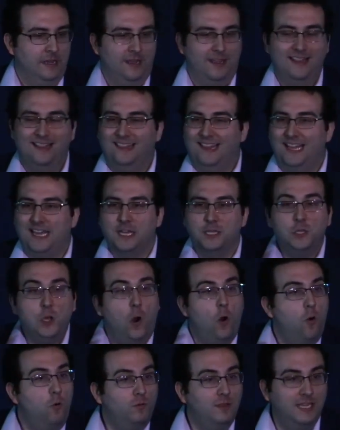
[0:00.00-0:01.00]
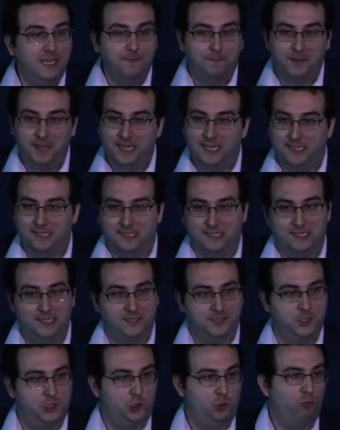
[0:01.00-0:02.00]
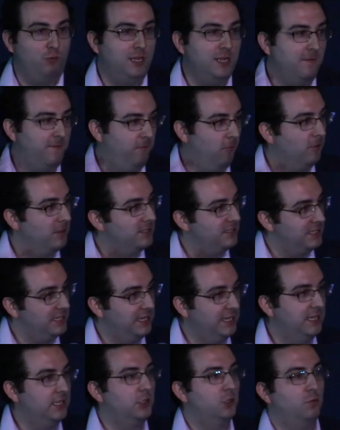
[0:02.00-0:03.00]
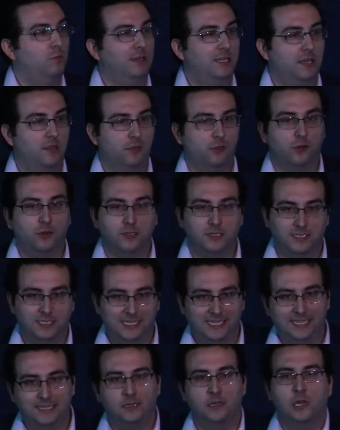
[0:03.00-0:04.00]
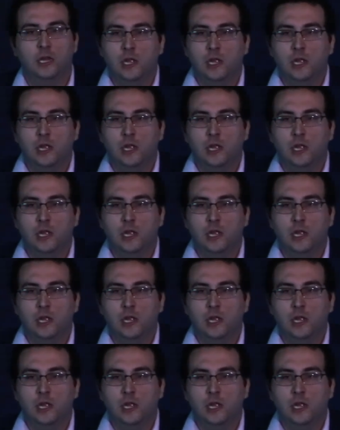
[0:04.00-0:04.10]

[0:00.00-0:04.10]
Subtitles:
like it's only been since 2014, 2013,